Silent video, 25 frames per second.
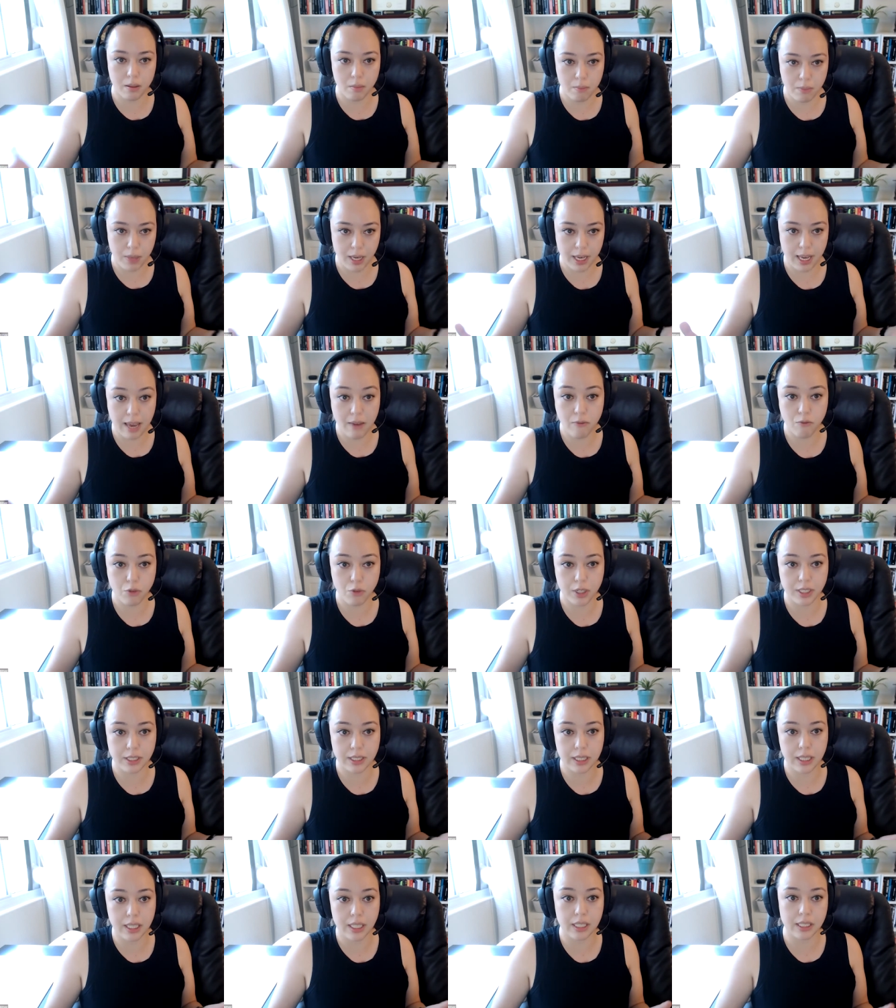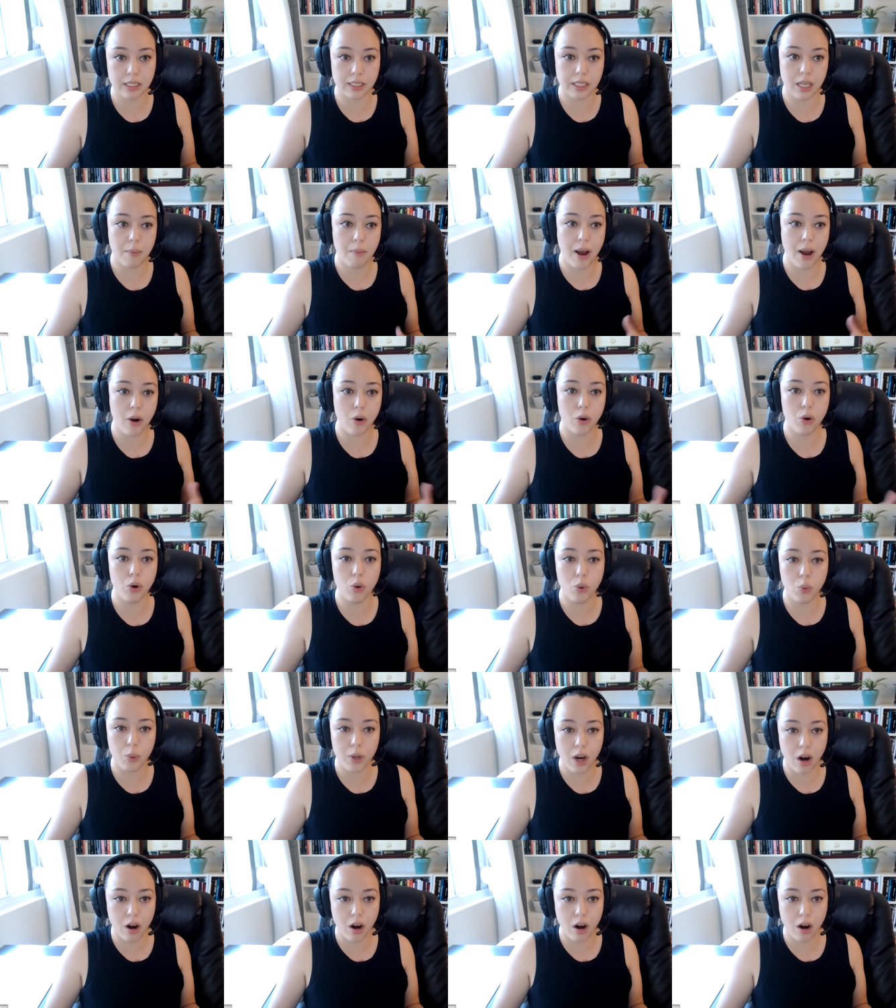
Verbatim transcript: big inferences about who we